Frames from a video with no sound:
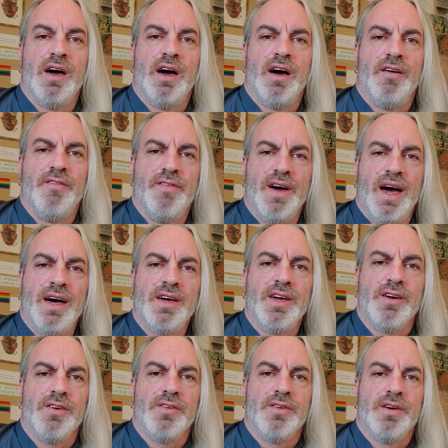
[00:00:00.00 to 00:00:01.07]
a
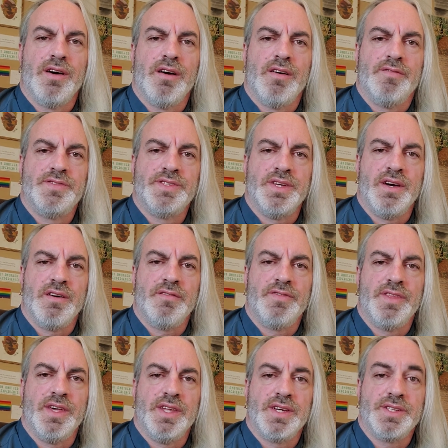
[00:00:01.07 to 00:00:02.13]
value of self
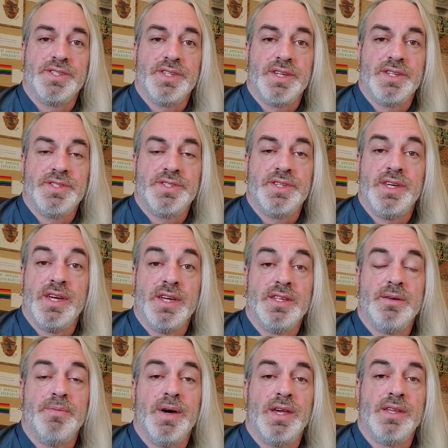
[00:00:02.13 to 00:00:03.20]
that exists
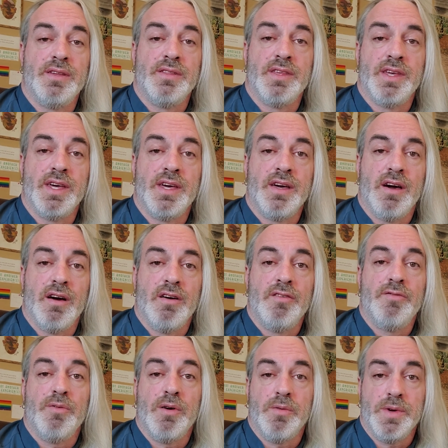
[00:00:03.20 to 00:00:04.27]
independently
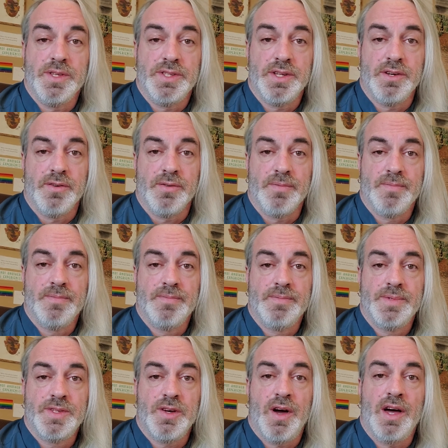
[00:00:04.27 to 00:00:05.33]
of what we do.
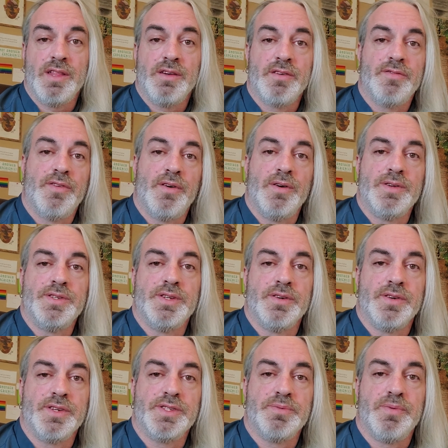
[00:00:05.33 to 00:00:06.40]
So I look forward to
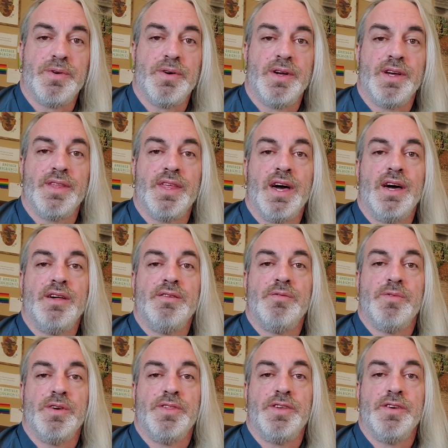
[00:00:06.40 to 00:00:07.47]
exploring that
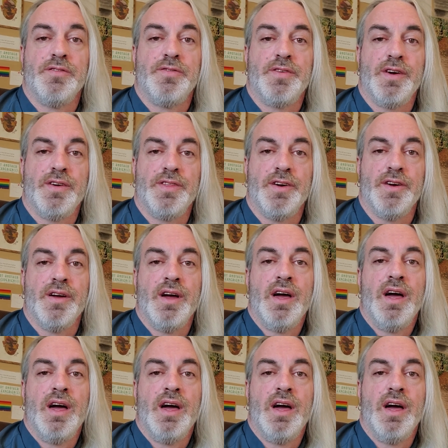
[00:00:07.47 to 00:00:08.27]
with you further.